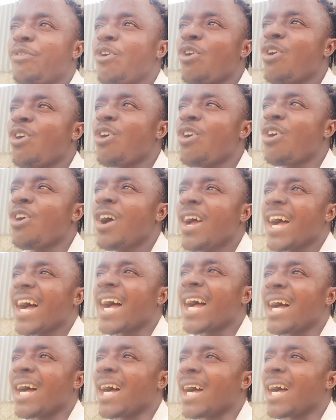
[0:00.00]

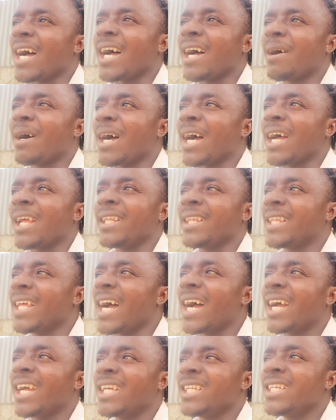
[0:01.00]
I
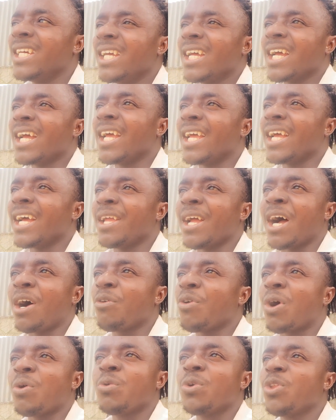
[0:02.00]
died,
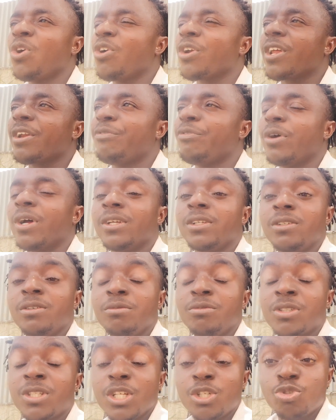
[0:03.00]
I will not.
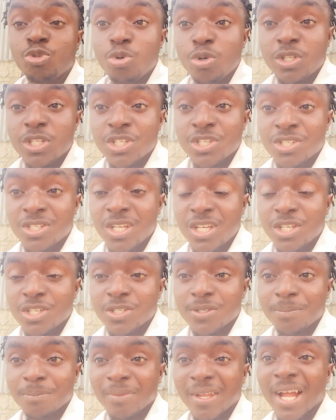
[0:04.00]
The truth is
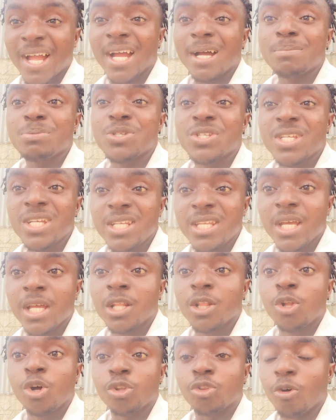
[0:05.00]
this: I have seen a
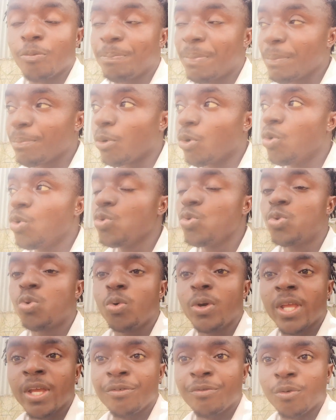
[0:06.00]
lot of people who
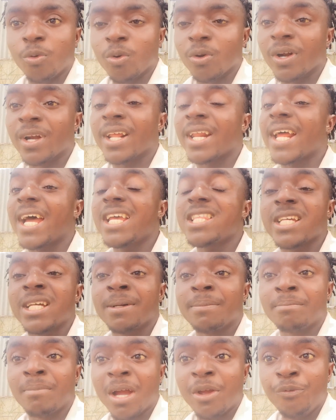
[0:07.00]
do evil right
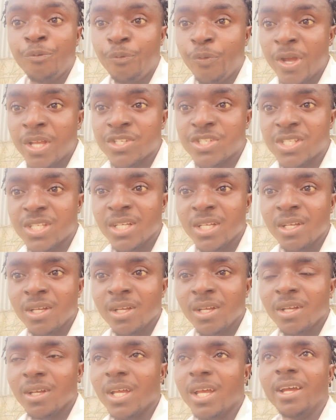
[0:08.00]
in my face.
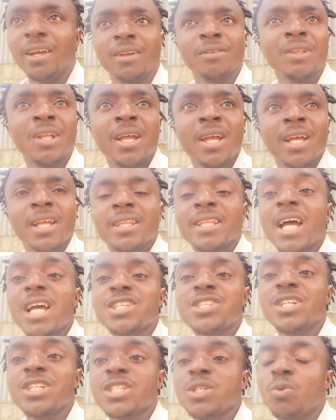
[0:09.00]
That
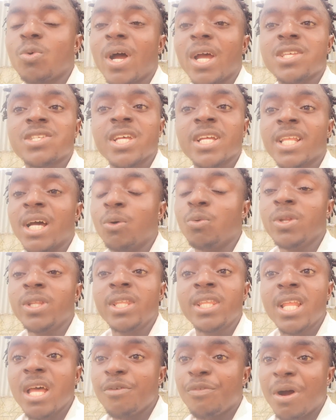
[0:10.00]
is the reason why I said I will
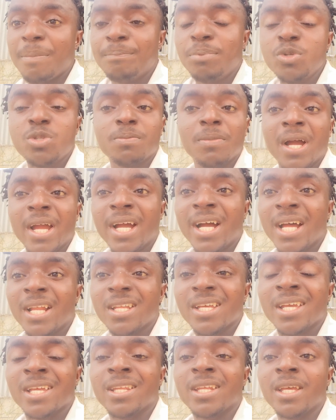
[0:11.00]
never put my hand
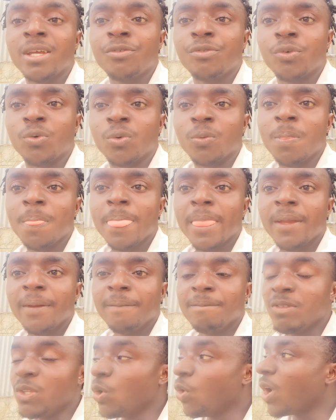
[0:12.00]
in evil.
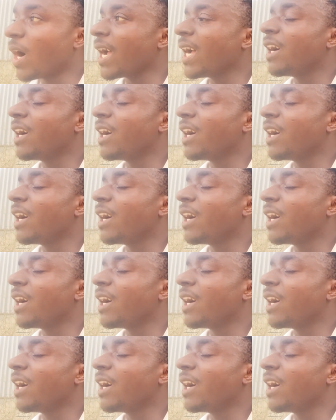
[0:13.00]
No,